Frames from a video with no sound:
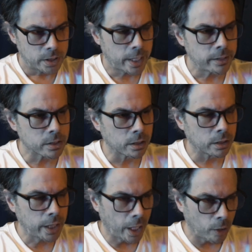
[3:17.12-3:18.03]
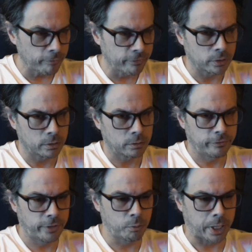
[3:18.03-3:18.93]
intentionally helpful
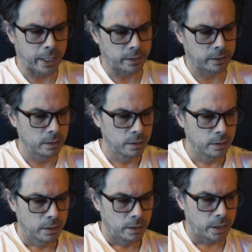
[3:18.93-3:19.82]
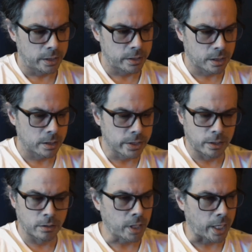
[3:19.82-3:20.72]
feedback, is
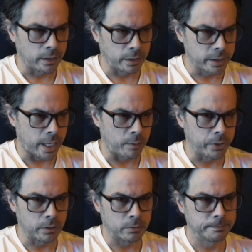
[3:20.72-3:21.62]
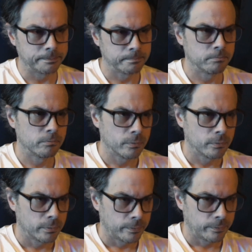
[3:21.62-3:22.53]
considered highly taboo.
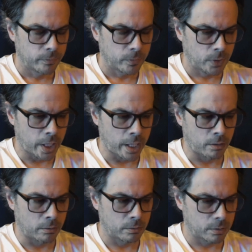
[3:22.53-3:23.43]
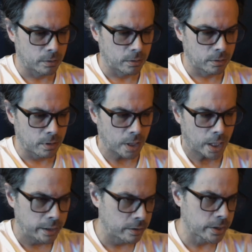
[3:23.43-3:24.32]
Now,
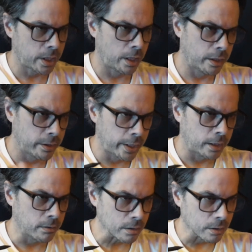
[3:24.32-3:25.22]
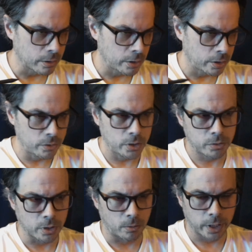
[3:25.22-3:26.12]
I understand that
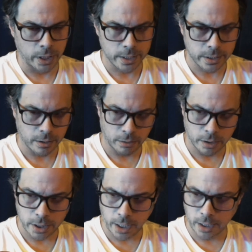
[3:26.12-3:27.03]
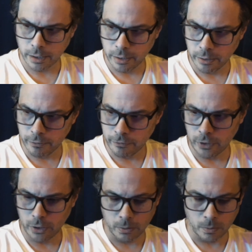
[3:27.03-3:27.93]
you don't want to necessarily take the
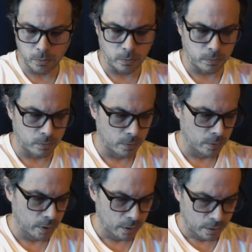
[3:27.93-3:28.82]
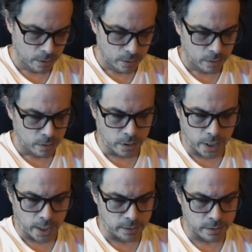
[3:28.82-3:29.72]
view
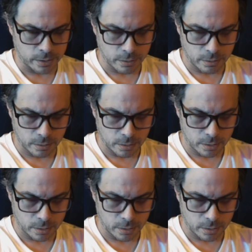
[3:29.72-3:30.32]
that